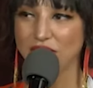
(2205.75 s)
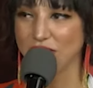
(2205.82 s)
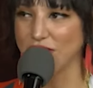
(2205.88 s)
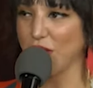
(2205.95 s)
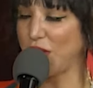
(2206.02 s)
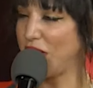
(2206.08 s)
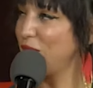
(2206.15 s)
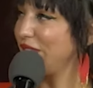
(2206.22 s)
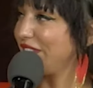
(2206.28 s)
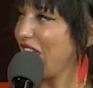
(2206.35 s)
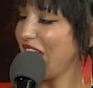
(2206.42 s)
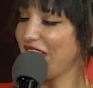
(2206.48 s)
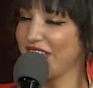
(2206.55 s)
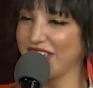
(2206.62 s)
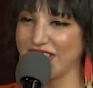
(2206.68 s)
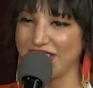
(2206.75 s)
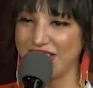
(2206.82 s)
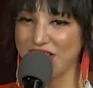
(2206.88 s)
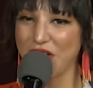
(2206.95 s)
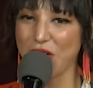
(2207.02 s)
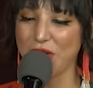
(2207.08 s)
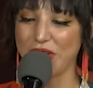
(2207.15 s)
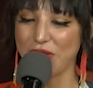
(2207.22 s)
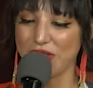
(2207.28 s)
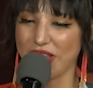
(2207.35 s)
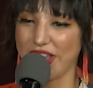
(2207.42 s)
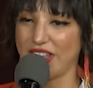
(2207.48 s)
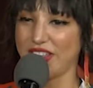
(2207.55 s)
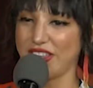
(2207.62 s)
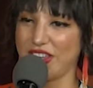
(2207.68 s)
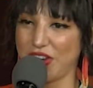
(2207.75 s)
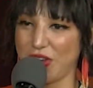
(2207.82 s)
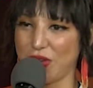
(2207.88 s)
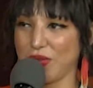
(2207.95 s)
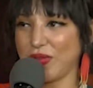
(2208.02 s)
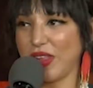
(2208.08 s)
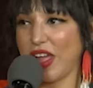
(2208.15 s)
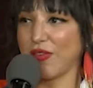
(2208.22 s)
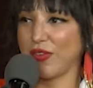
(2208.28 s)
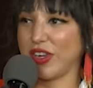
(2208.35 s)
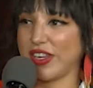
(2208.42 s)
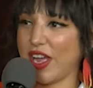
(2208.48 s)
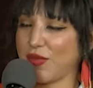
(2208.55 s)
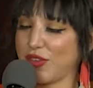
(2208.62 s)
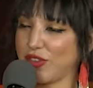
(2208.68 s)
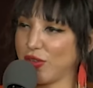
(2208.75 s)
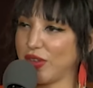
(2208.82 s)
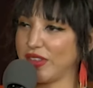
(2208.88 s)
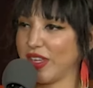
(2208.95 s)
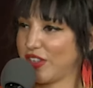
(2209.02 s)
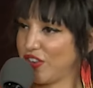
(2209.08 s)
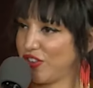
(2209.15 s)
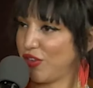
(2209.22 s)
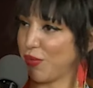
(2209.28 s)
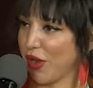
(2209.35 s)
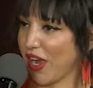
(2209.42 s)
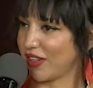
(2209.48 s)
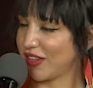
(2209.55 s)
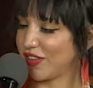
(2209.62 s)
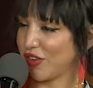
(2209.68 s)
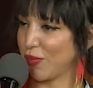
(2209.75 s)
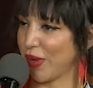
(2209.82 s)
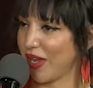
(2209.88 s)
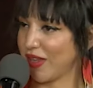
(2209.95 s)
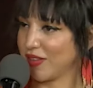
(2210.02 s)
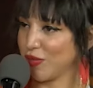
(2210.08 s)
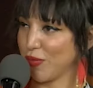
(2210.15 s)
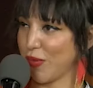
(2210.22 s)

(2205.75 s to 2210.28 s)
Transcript: So he was like. You know, he would like, you know, every day after school, he's like, "Did you practice your bass?